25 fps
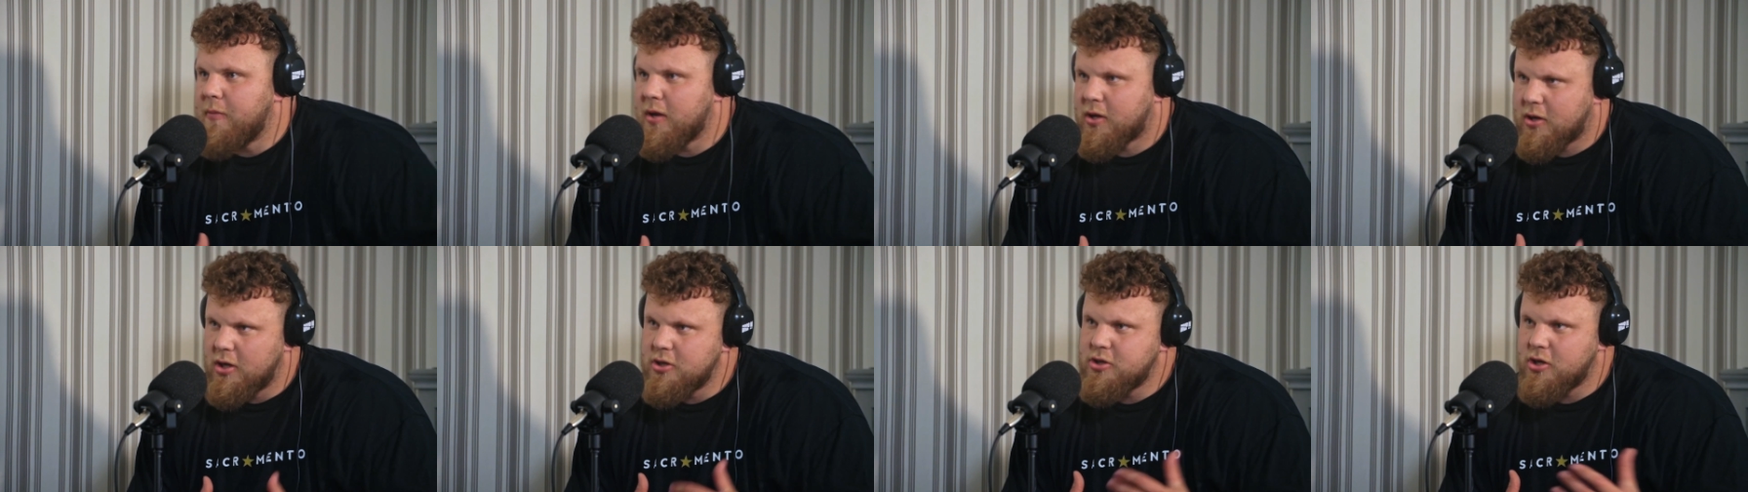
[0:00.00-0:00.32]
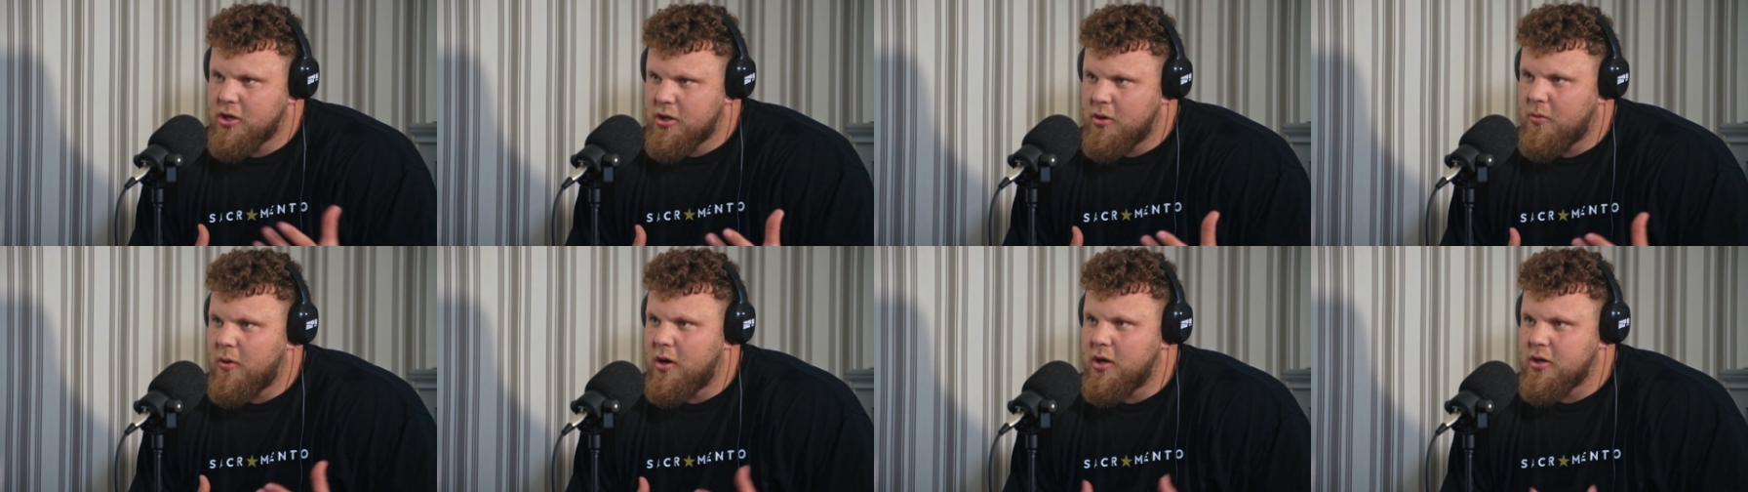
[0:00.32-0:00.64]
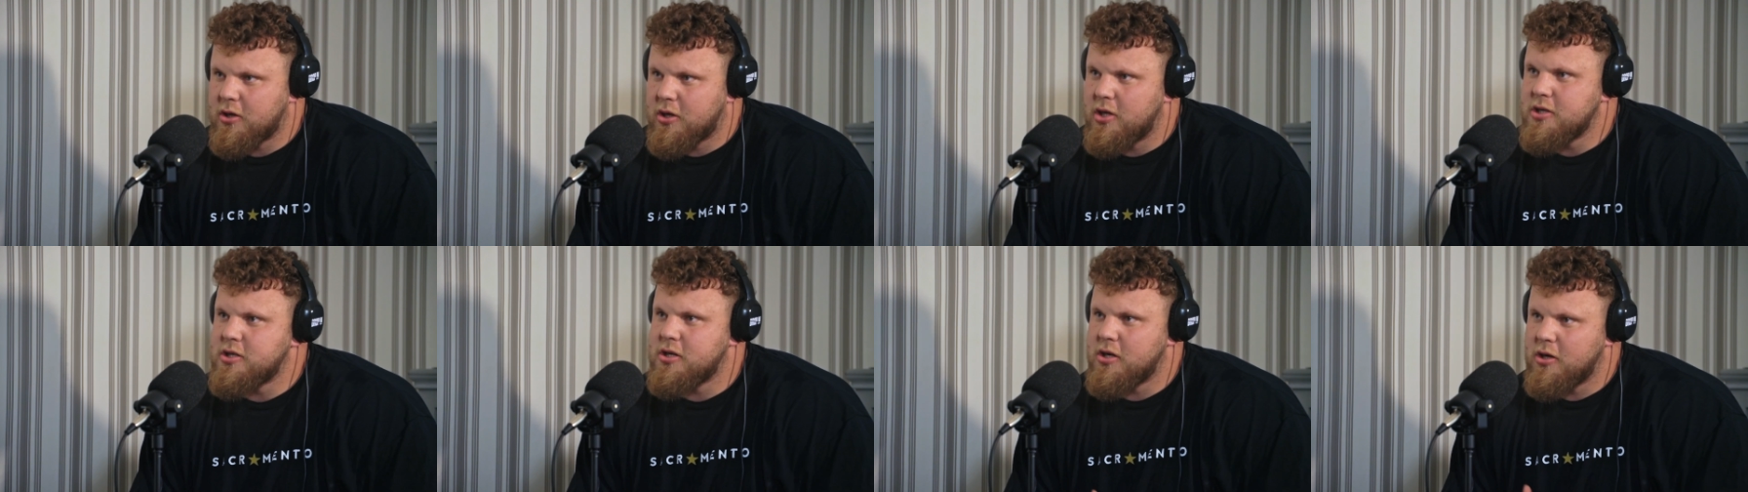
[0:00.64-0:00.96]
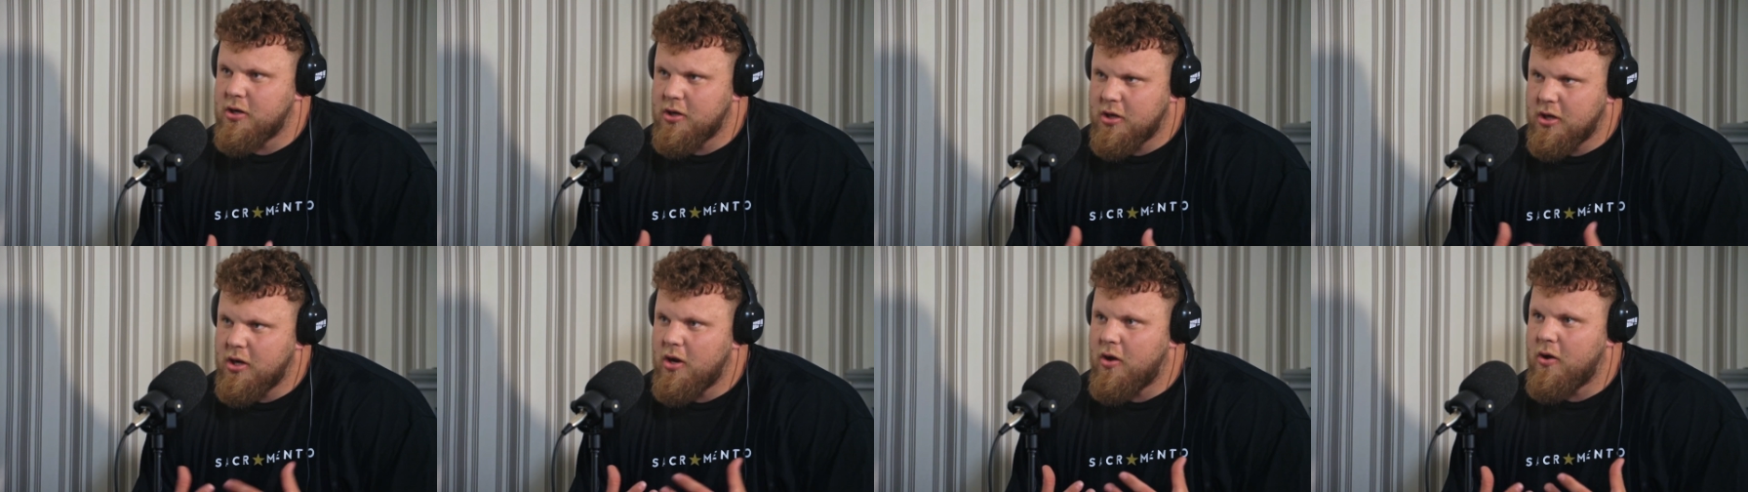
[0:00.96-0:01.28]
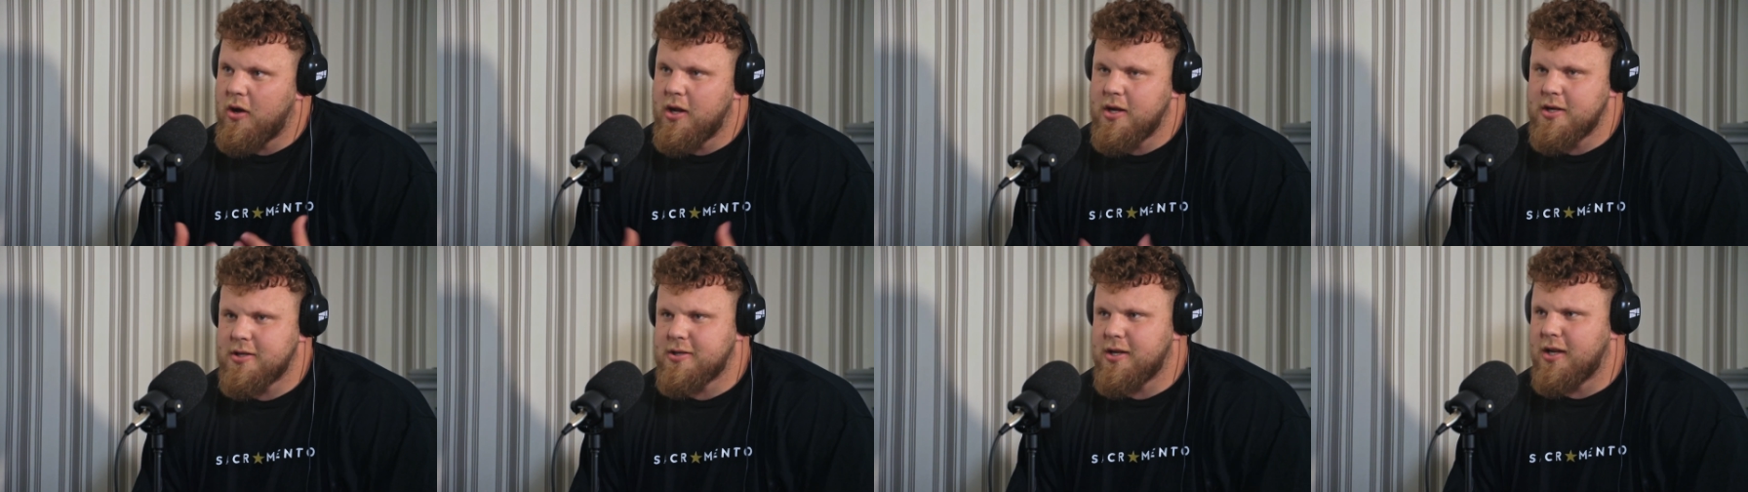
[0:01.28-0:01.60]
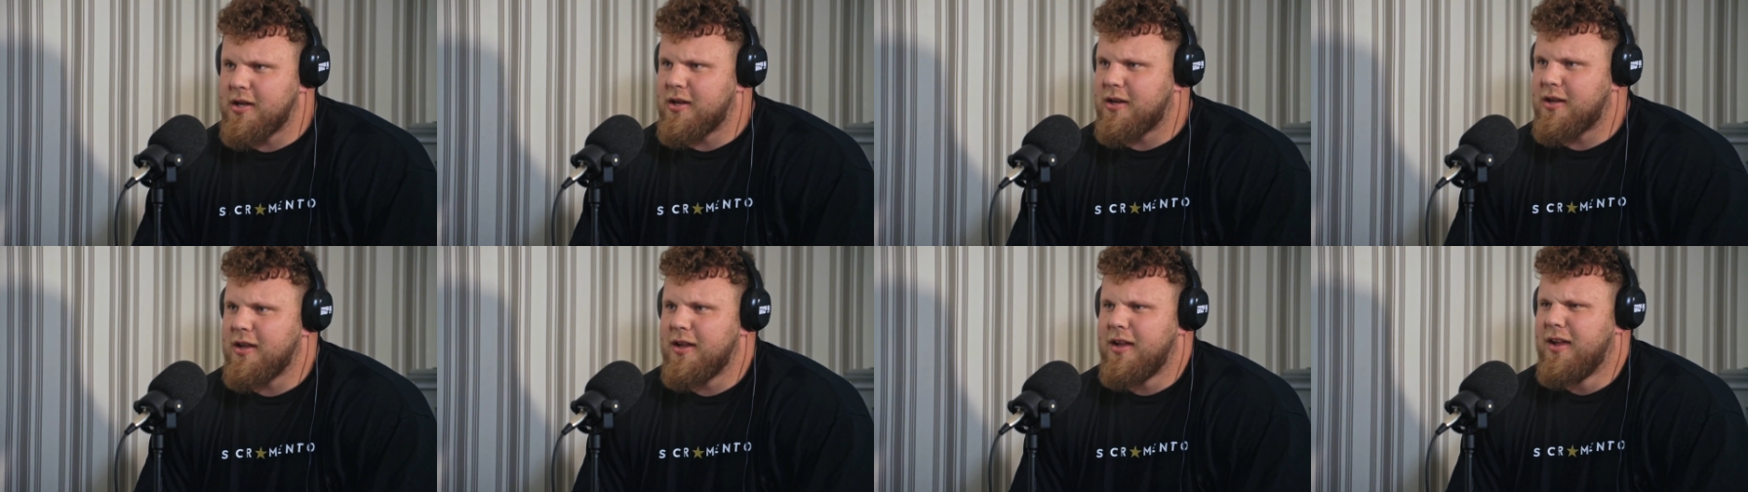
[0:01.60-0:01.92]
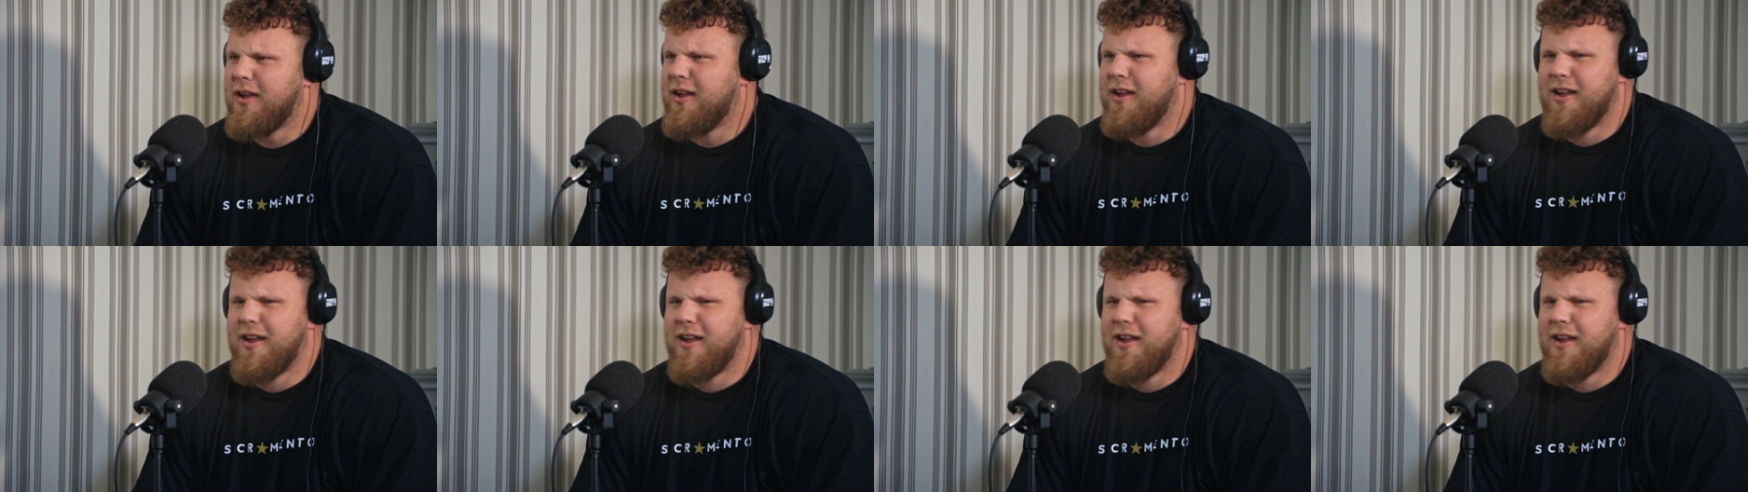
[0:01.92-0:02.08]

because you're the world, because you're, you know, and it's like,